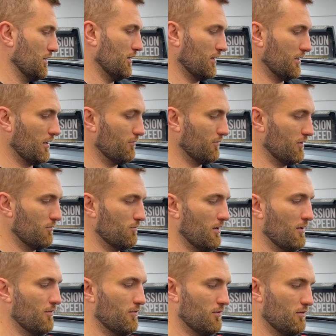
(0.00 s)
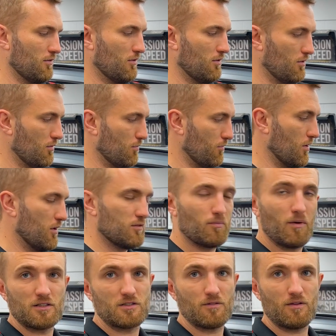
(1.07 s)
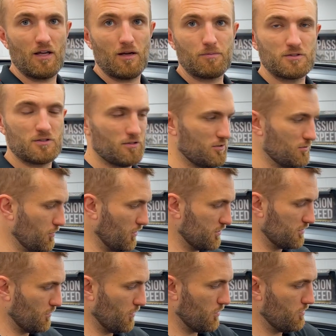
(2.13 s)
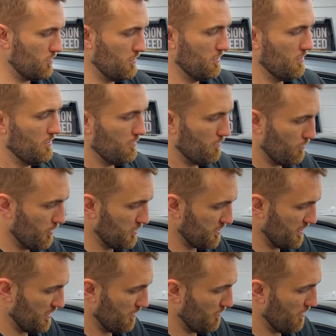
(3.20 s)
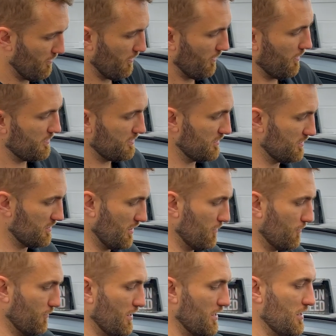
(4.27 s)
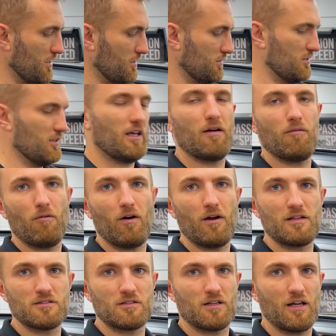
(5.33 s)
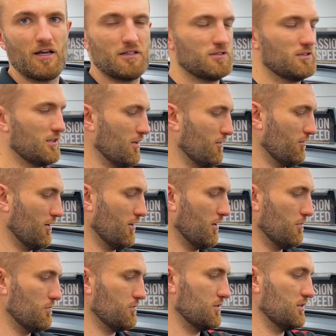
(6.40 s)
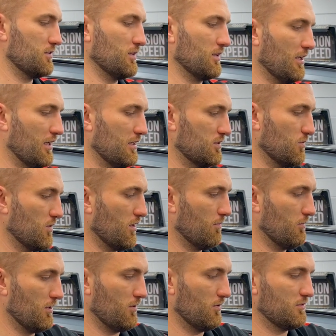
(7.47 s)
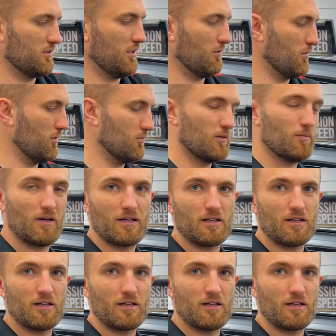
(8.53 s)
I cover around as much of the aperture as possible, pushing the mirror glass itself in to get right into the edge to cover it up, just in case we come into contact when we're